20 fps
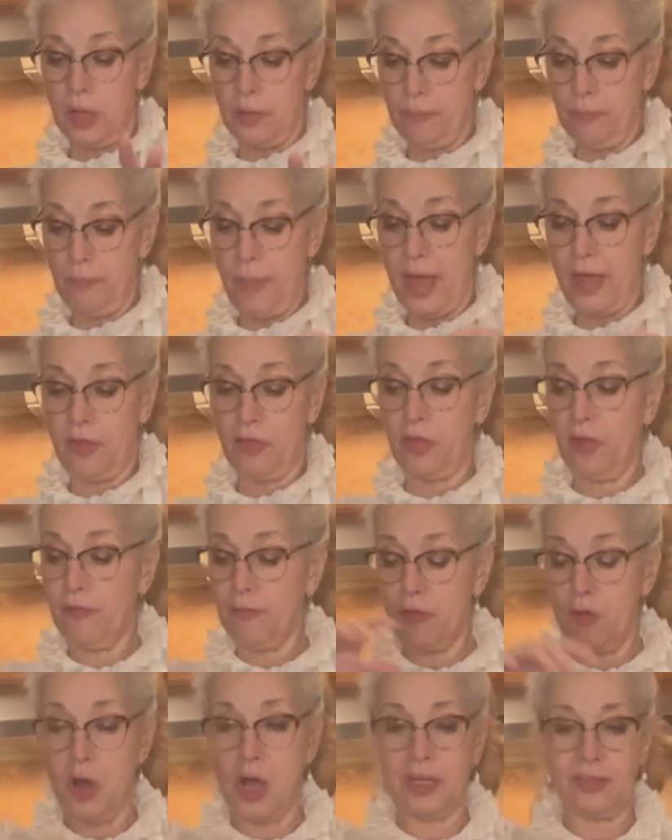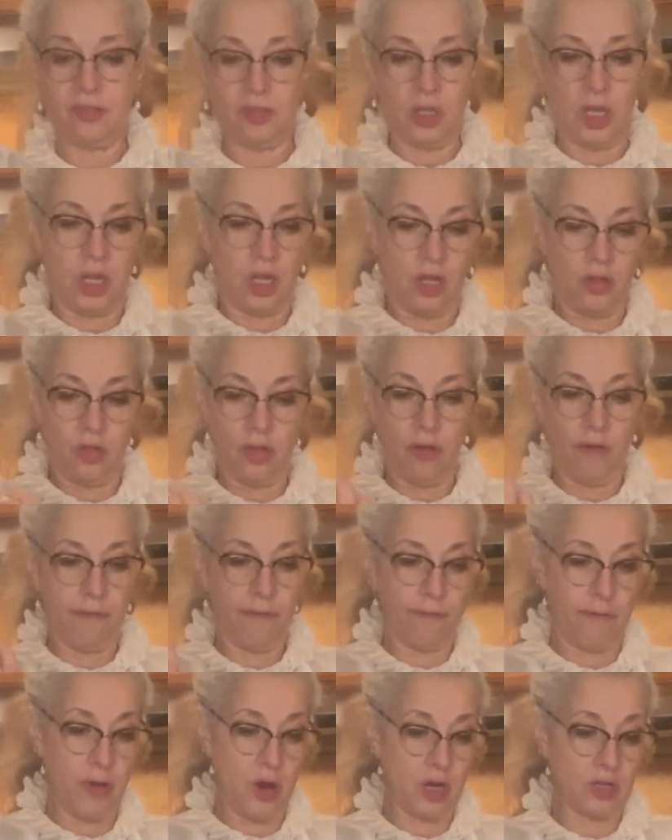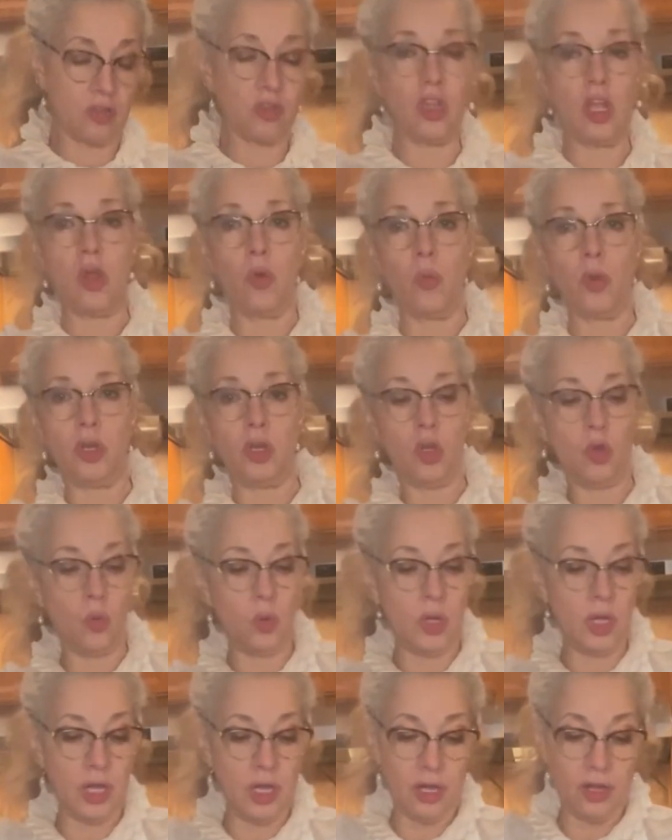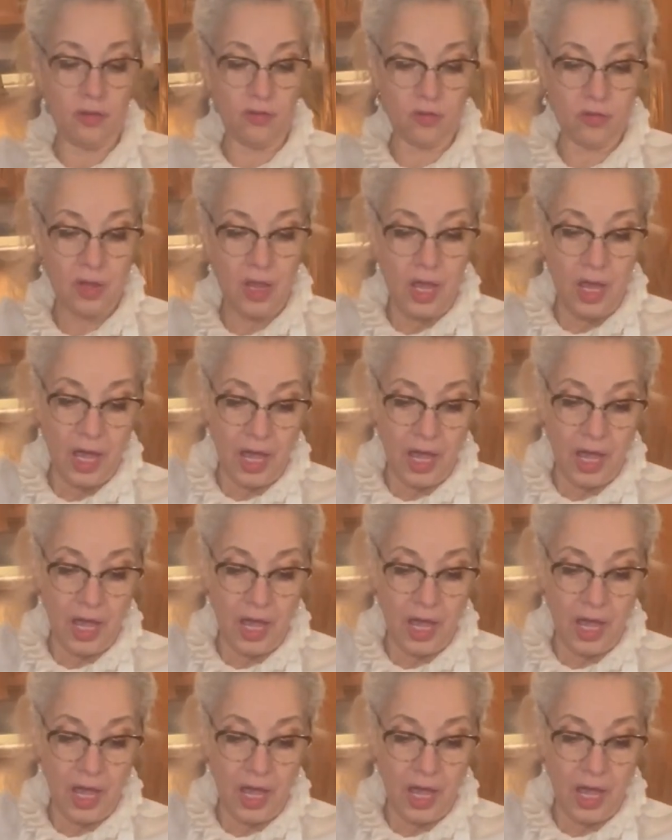make the frosting. The first thing we do is,